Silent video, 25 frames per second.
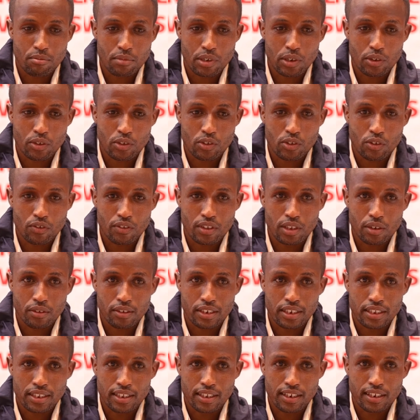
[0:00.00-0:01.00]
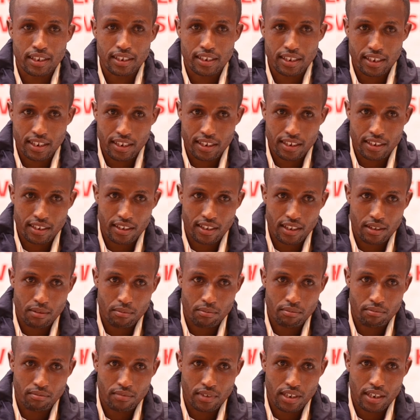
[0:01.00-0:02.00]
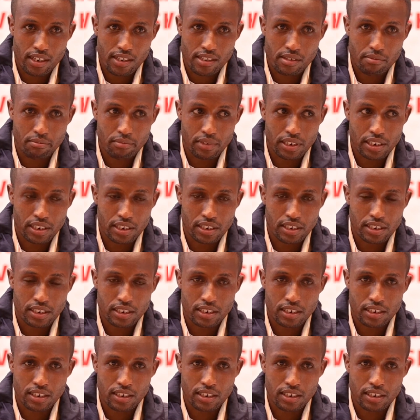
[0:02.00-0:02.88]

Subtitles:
because of the way the curriculum has been